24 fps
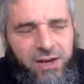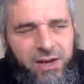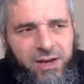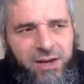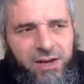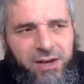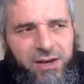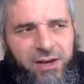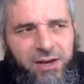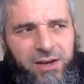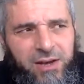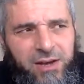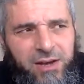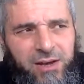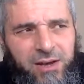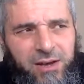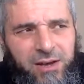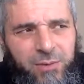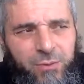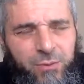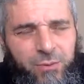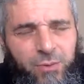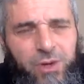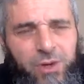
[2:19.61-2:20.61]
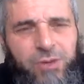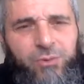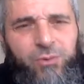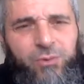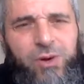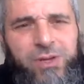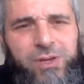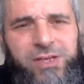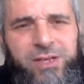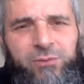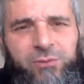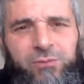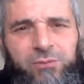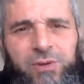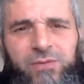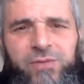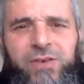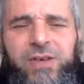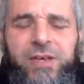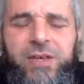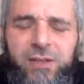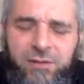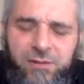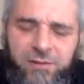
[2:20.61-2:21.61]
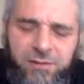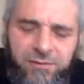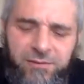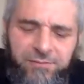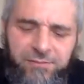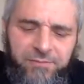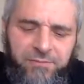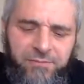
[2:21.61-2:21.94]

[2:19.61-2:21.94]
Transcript: uh, when was it revealed?